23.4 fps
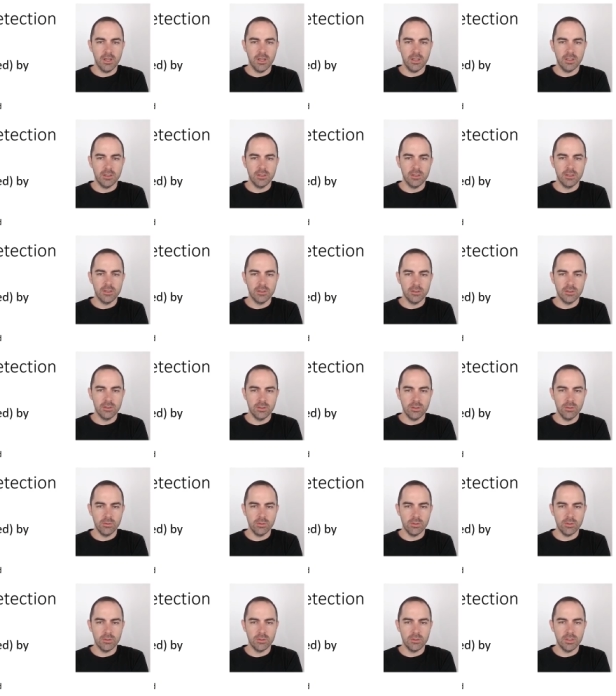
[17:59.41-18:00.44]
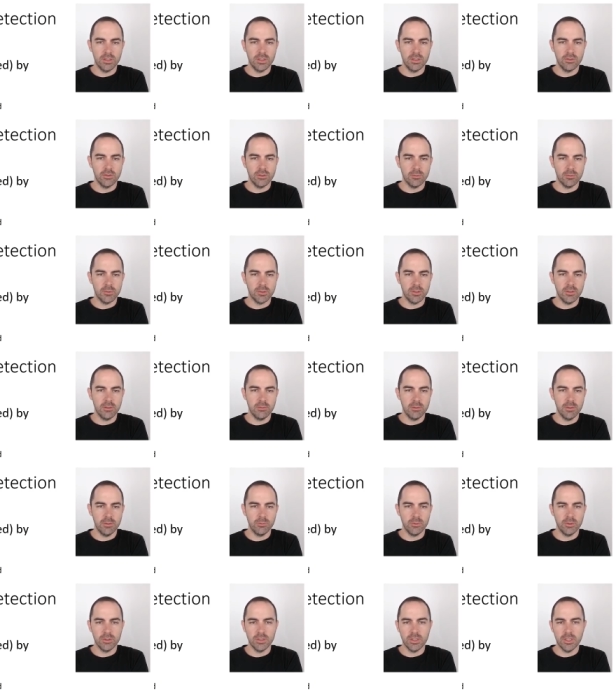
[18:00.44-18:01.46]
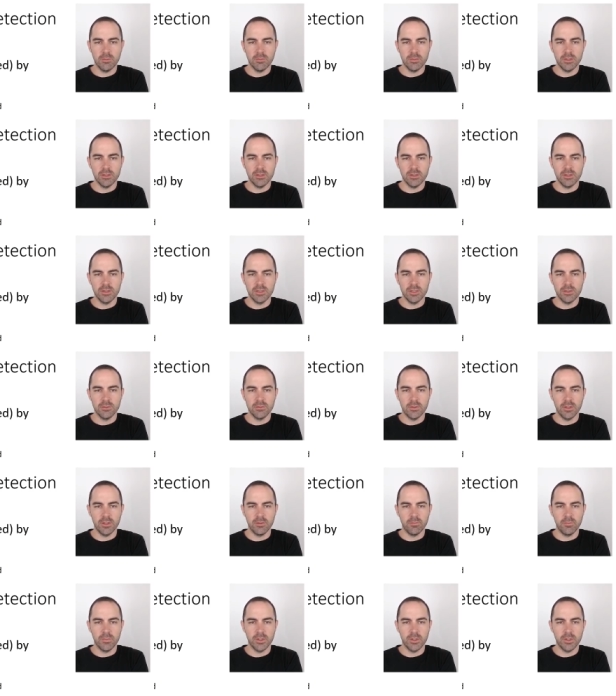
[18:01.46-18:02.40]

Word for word: And this neuron is observing what happens in these five